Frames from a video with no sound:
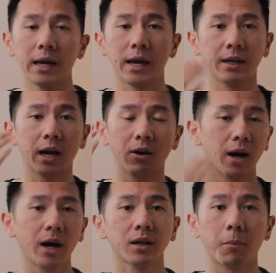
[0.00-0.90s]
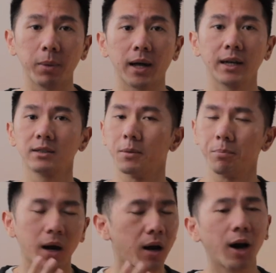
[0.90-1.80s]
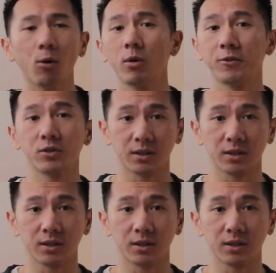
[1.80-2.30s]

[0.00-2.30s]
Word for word: and how I apply the powerful